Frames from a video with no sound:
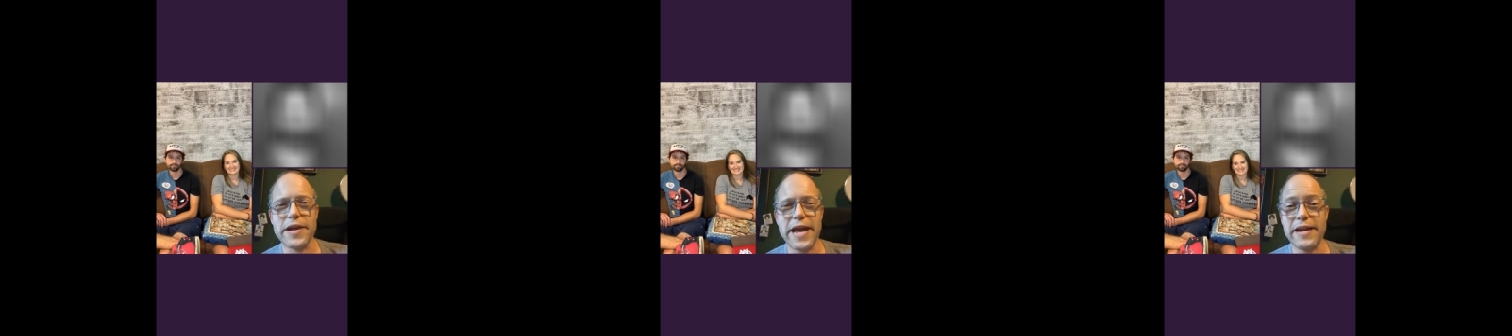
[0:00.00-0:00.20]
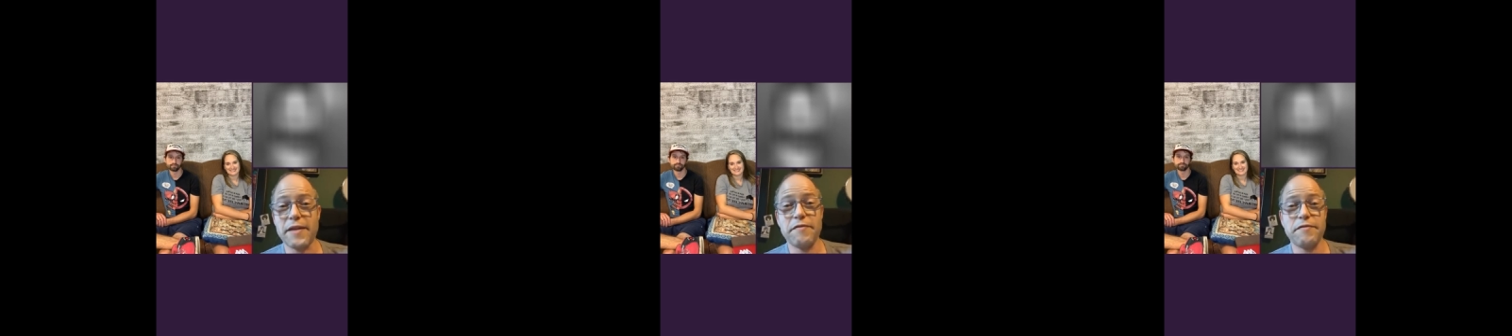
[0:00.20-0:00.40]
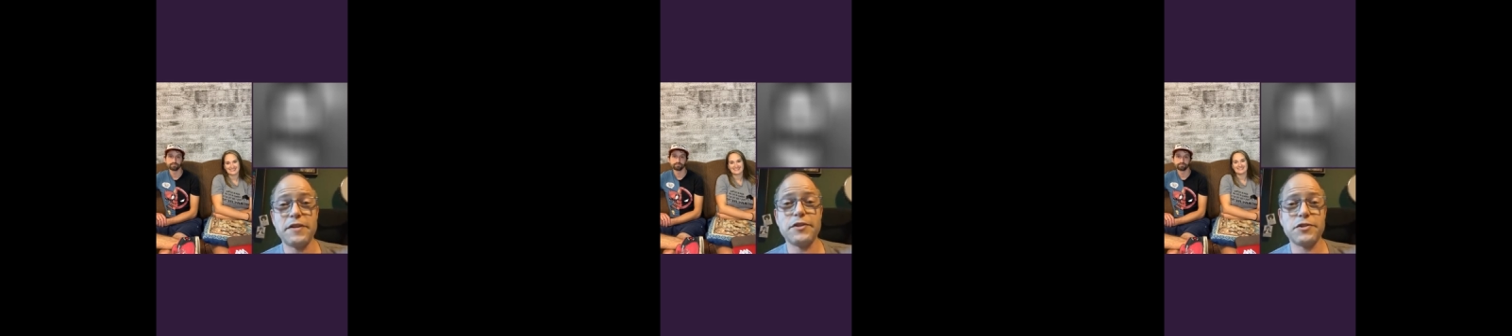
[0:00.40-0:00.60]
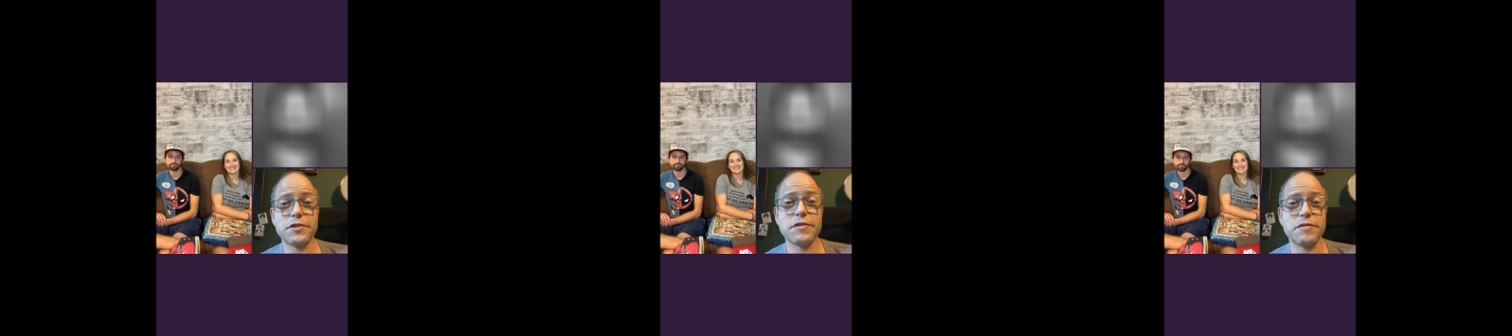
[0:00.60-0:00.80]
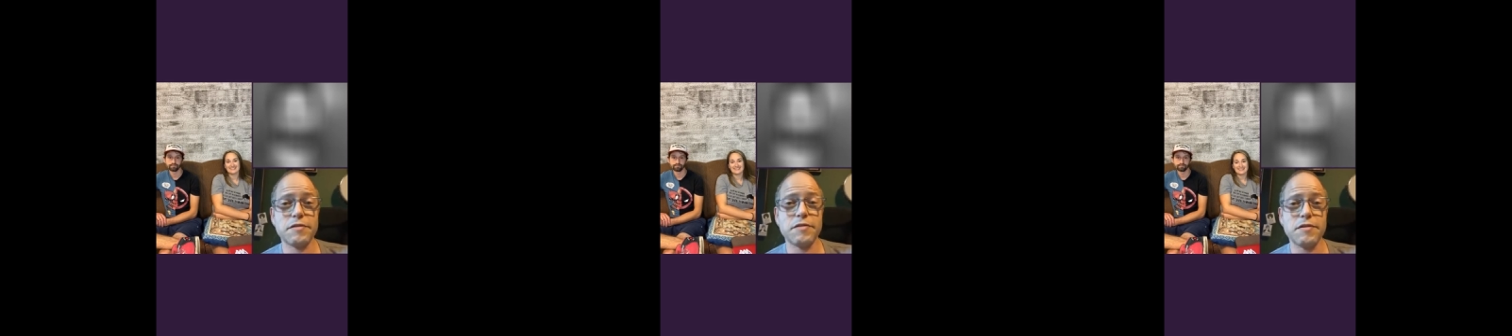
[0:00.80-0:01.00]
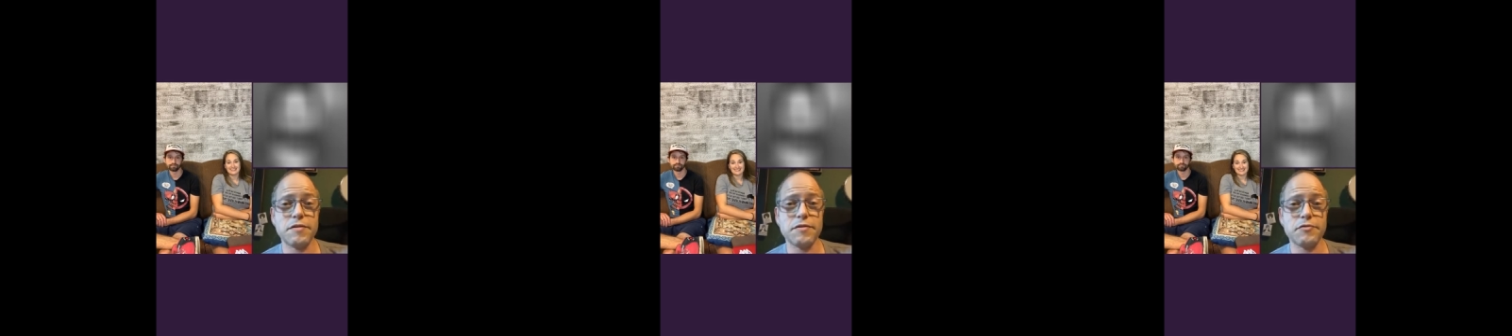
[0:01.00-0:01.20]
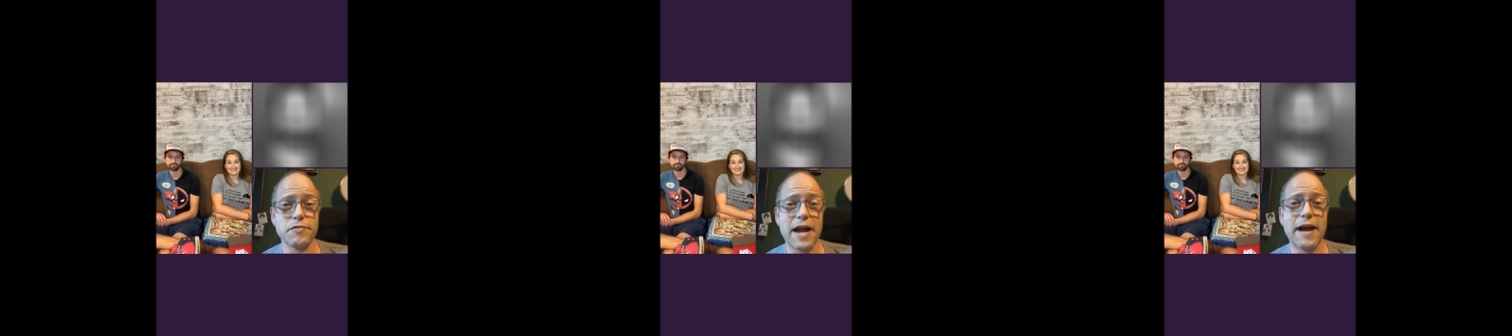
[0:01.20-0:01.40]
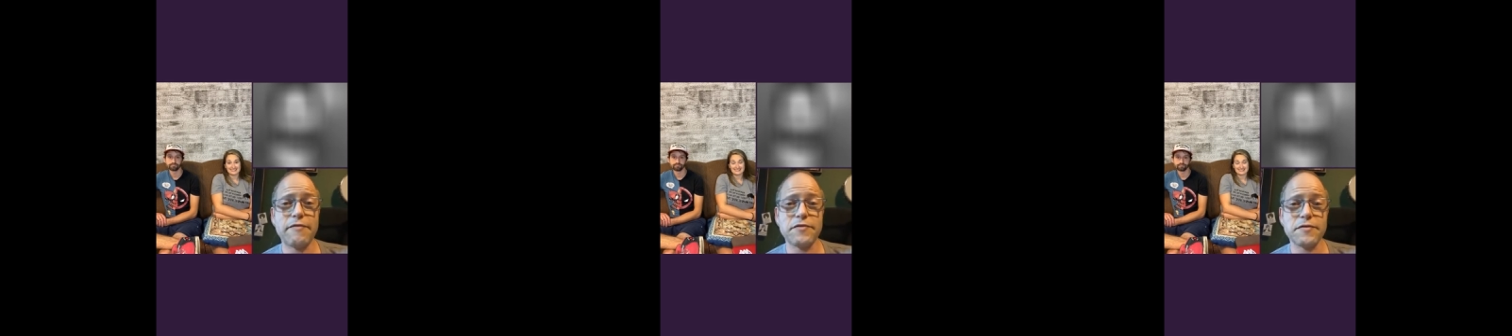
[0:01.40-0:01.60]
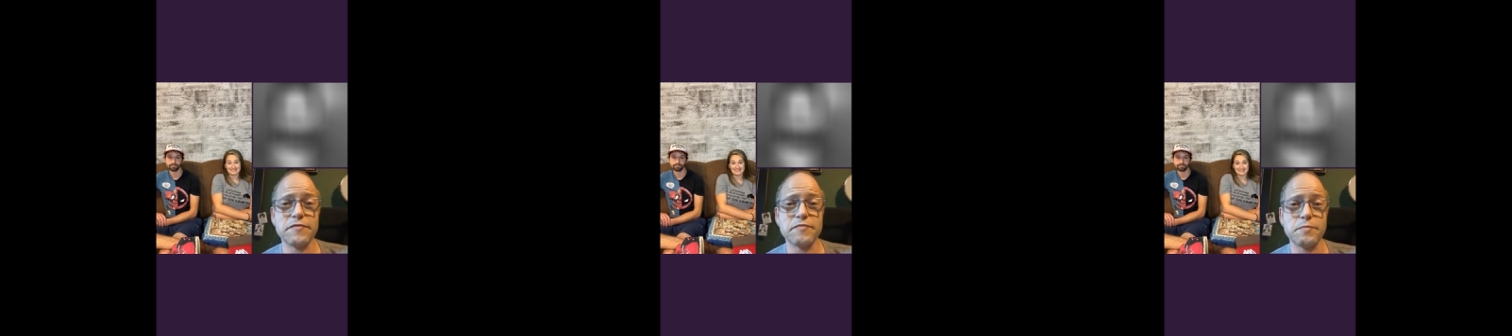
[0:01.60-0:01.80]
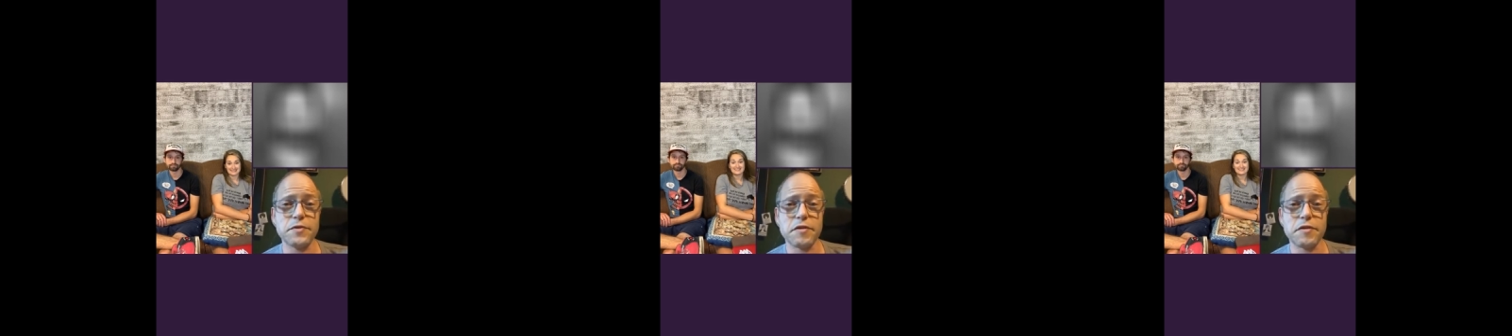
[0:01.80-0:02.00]
And I finished the draft
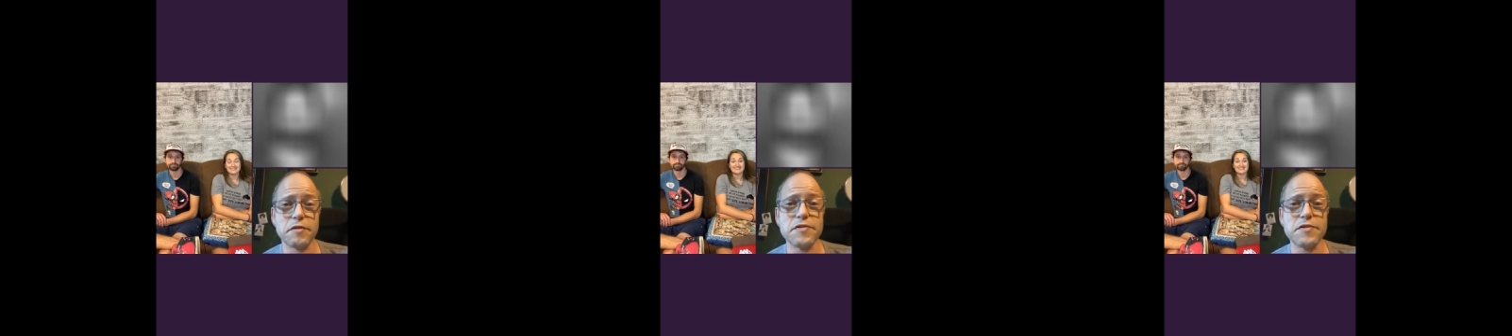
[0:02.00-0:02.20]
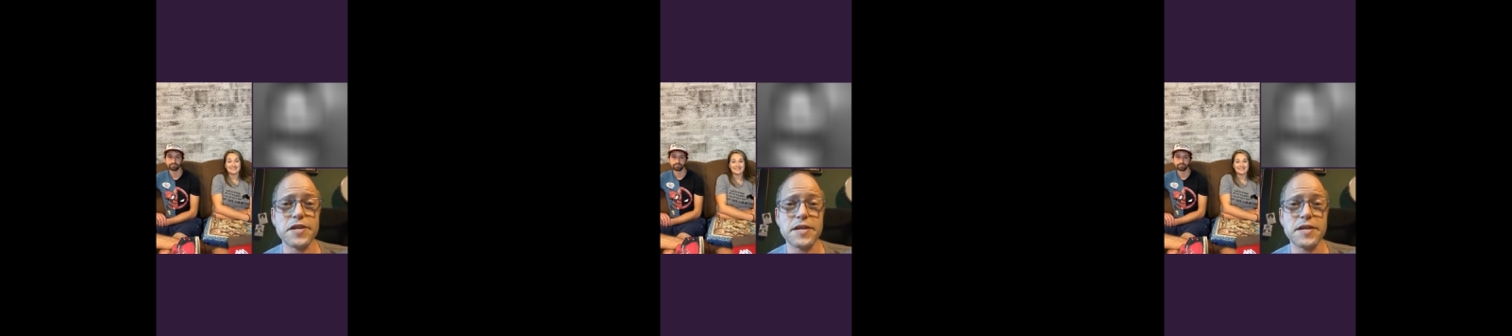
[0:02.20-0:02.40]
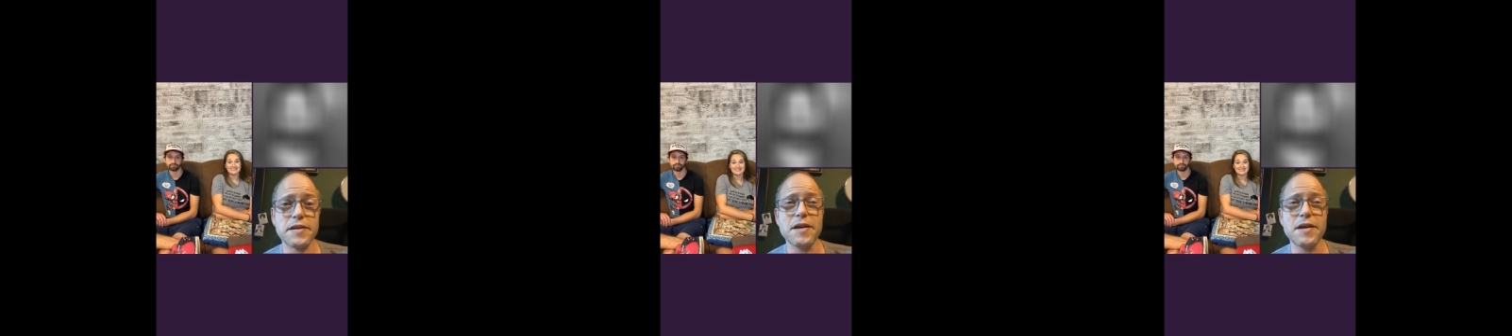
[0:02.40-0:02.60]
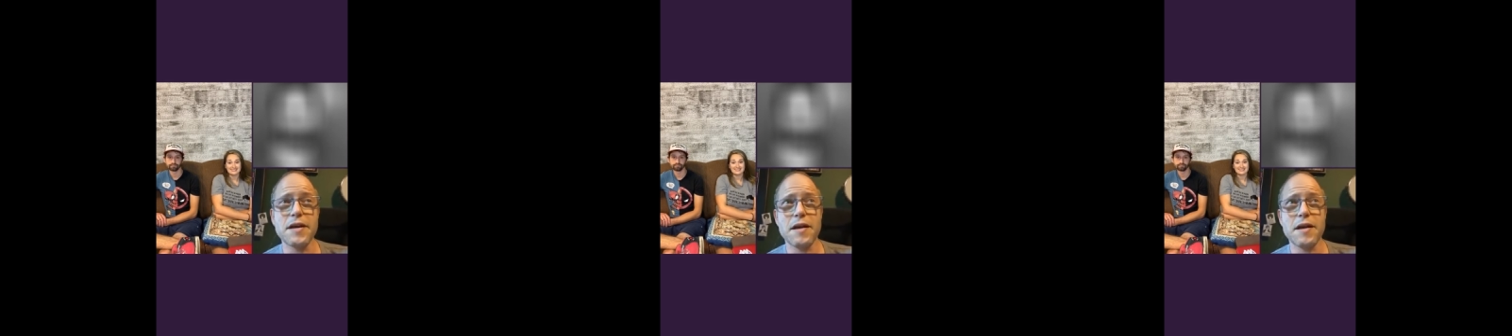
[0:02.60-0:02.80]
of book 3